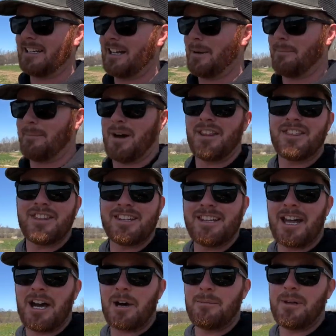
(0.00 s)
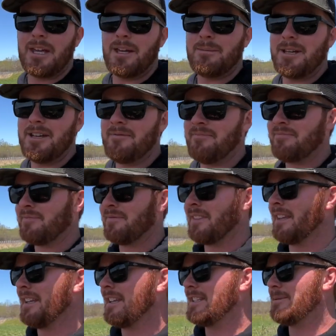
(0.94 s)
a month now, maybe.
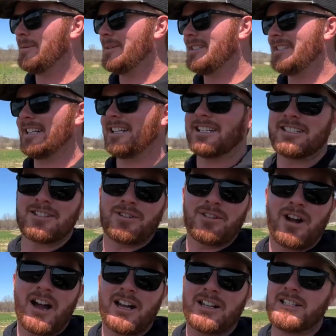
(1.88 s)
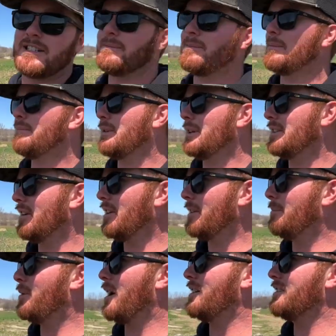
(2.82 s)
Been sitting in his garage, he's been putting all the
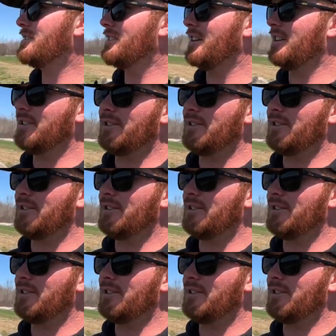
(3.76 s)
parts on,